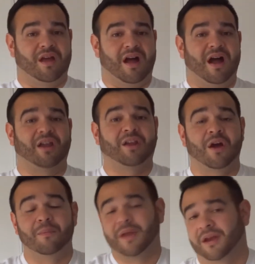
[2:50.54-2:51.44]
I
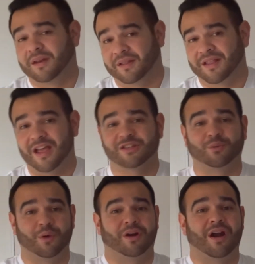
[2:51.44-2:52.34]
come in. That's
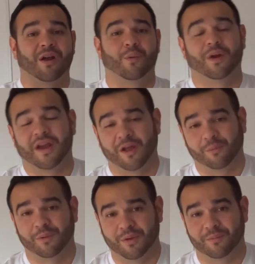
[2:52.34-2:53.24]
where I want to
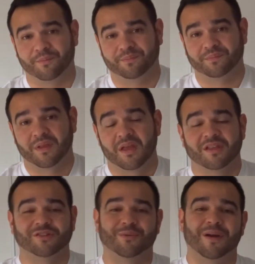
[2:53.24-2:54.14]
help you.
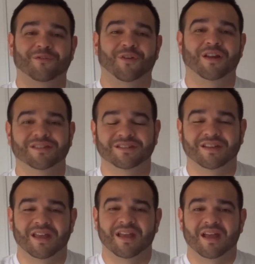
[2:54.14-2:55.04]
So my friends,
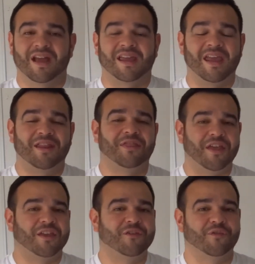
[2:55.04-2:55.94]
again,
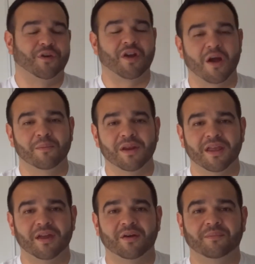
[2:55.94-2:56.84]
thank you for coming
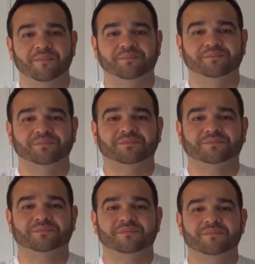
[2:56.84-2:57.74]
here.
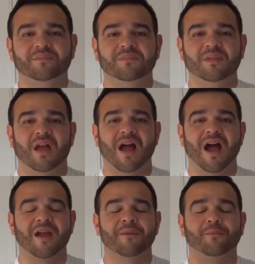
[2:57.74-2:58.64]

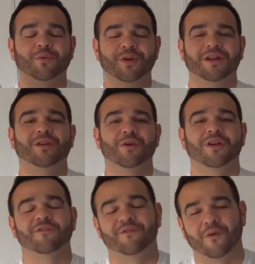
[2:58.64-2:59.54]
I am really
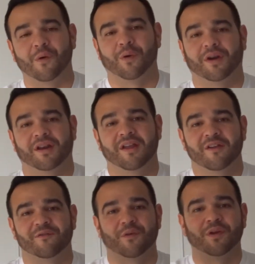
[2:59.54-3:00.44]
looking forward
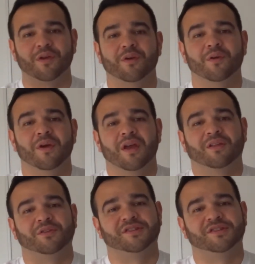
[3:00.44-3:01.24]
for you to